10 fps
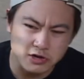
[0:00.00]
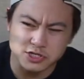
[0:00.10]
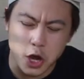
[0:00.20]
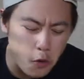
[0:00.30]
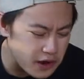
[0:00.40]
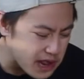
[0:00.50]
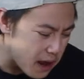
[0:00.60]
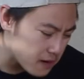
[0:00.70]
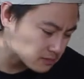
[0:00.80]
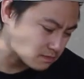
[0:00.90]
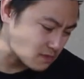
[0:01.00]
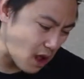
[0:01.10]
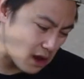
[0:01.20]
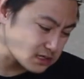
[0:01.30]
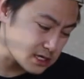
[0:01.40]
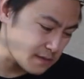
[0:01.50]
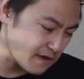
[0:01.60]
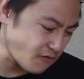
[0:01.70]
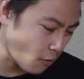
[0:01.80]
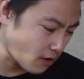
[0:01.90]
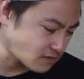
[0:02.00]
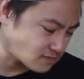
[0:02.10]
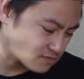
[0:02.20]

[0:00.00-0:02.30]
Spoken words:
doughy. That's gonna be a 4.